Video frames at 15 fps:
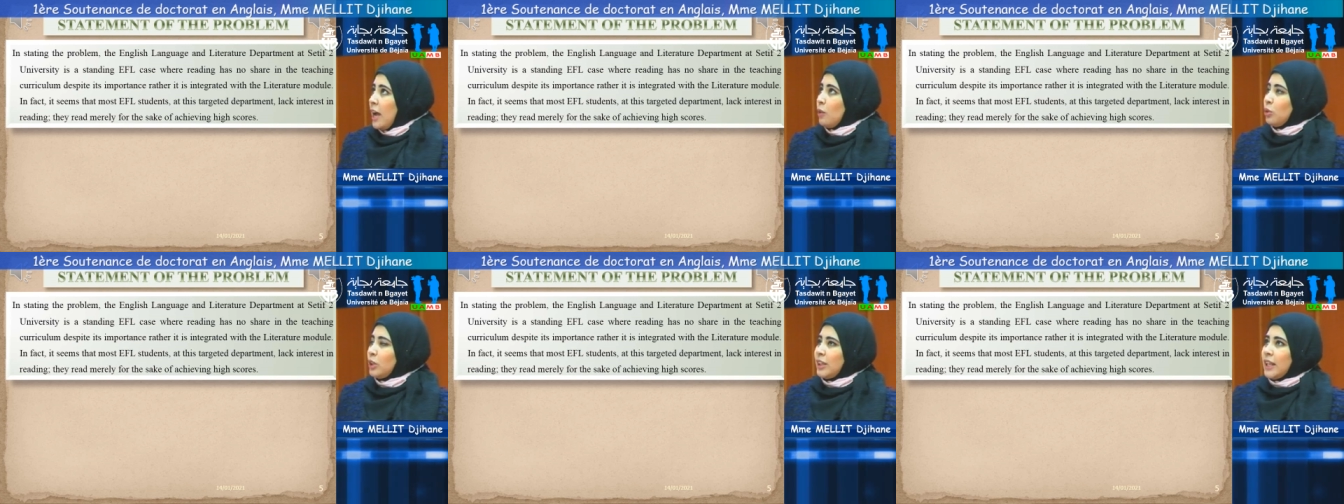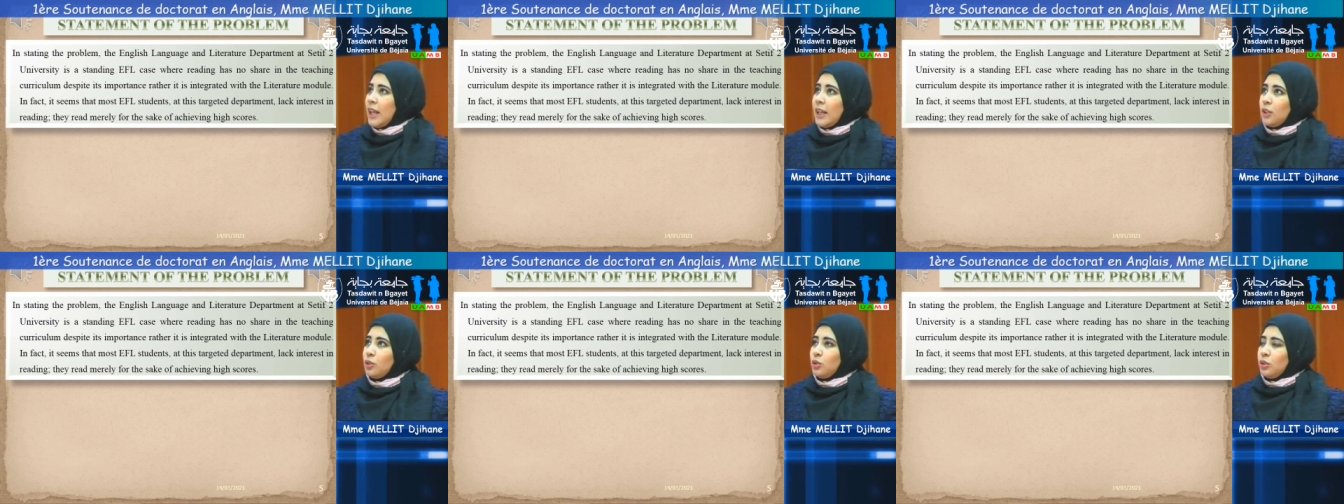I would
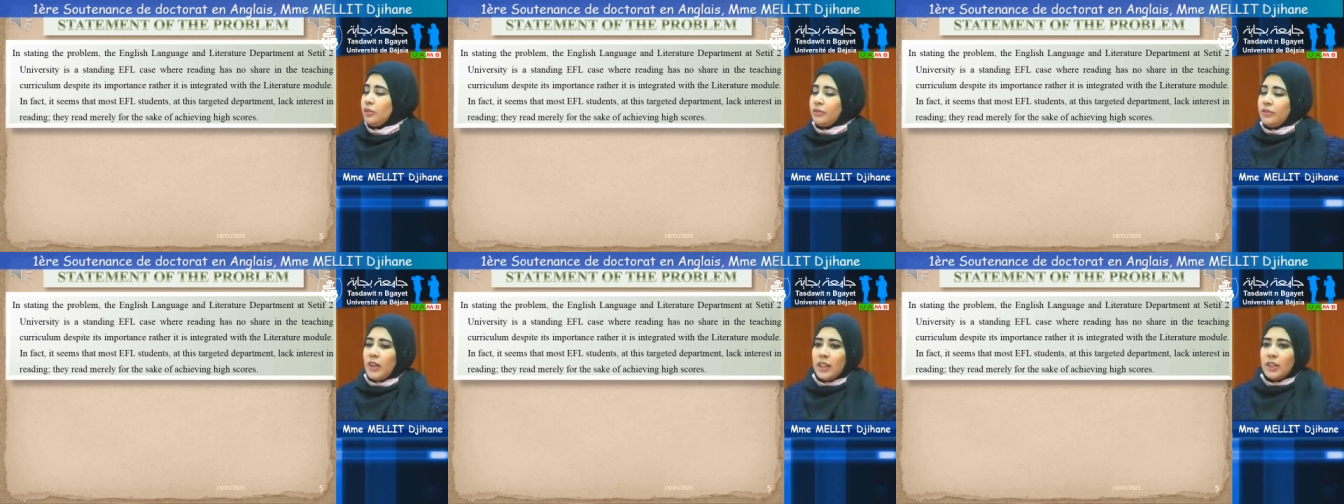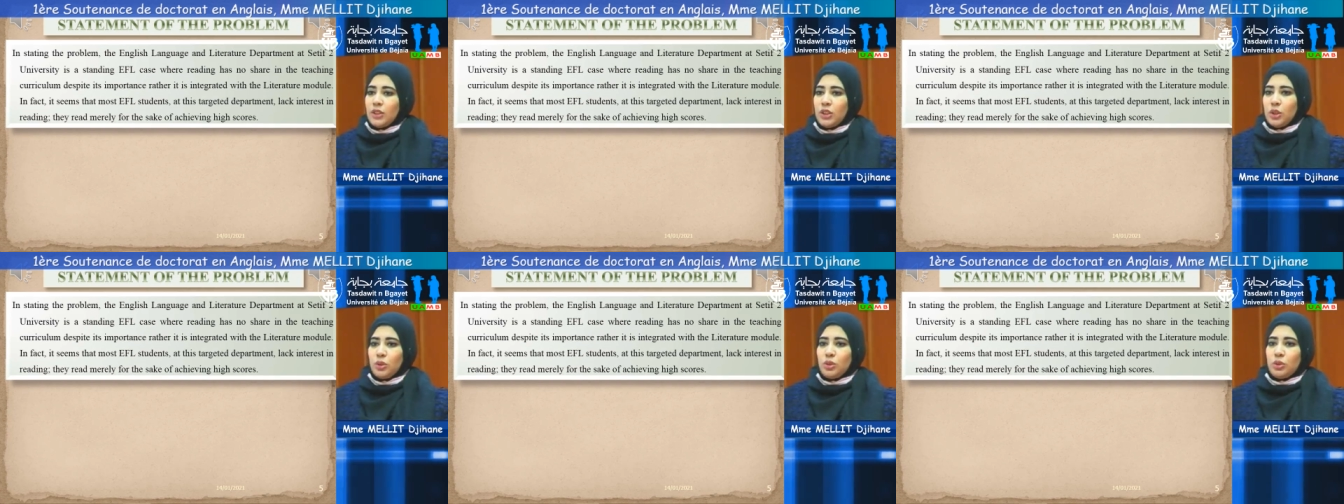like to
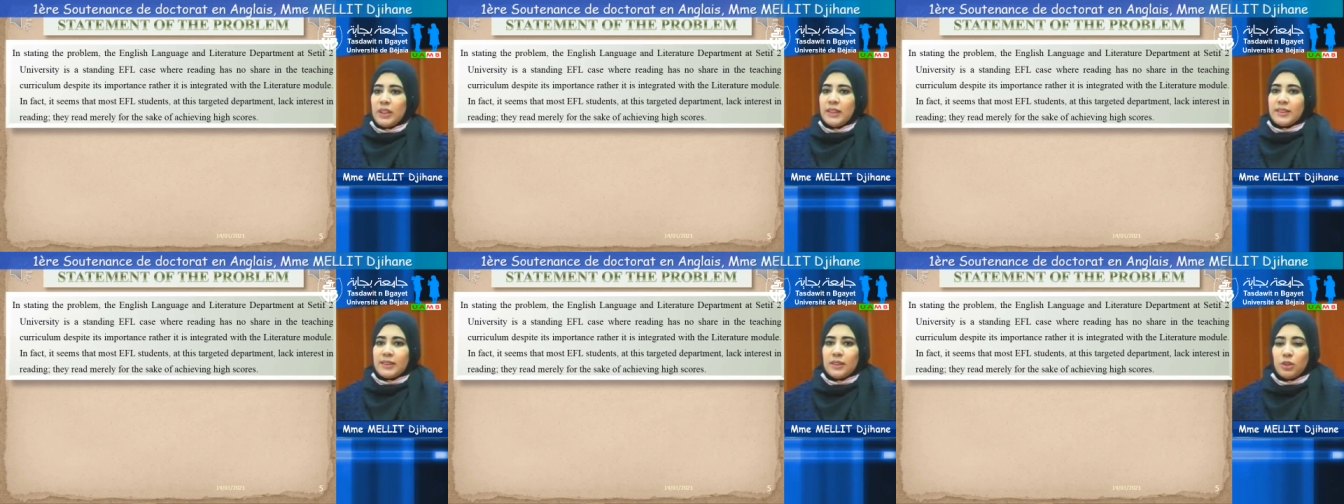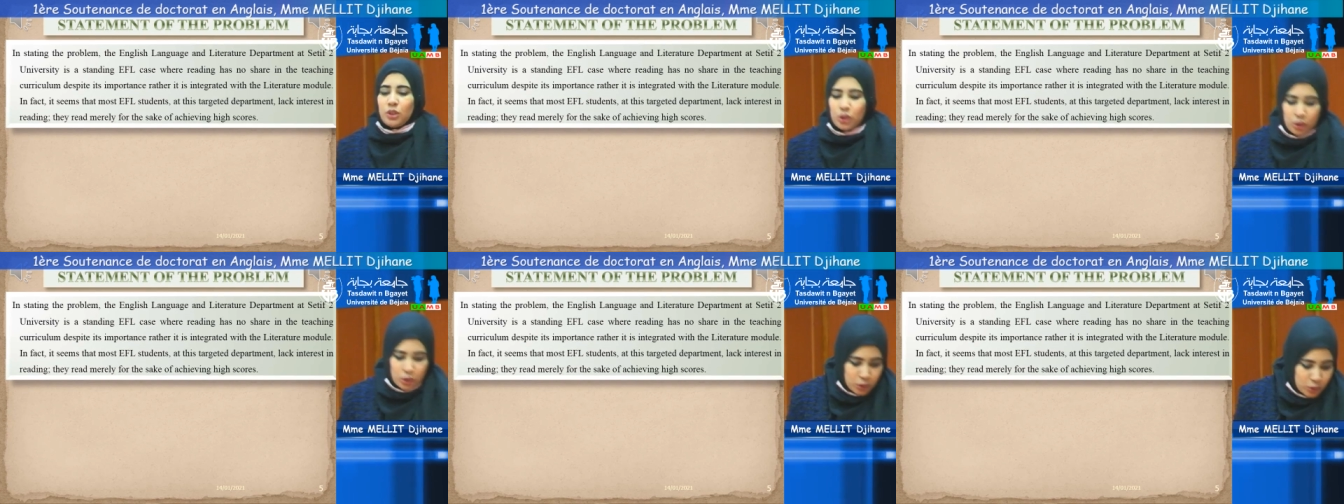invite you to listen
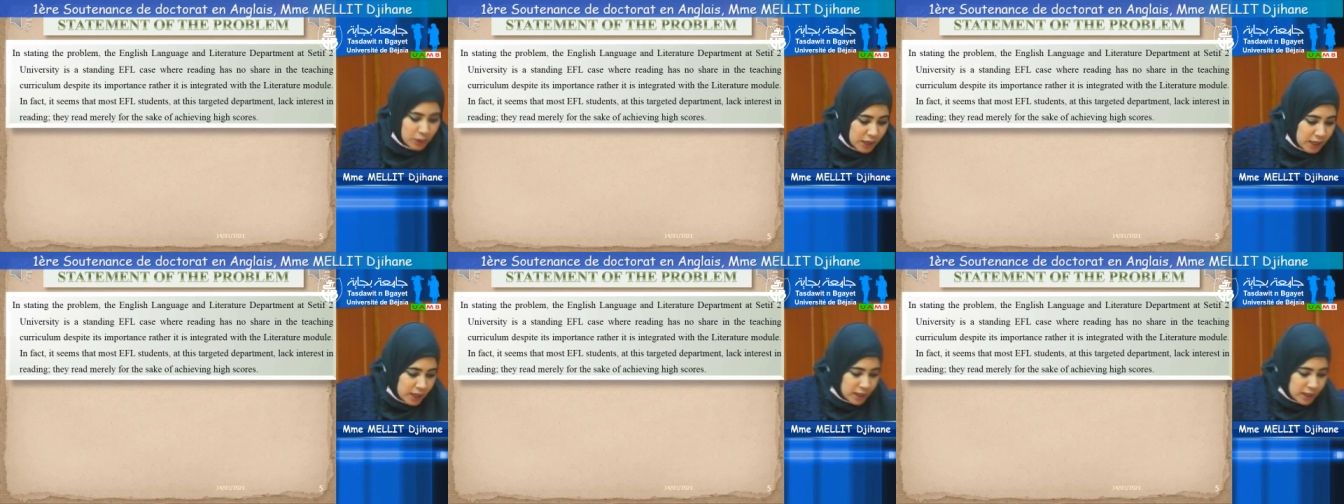to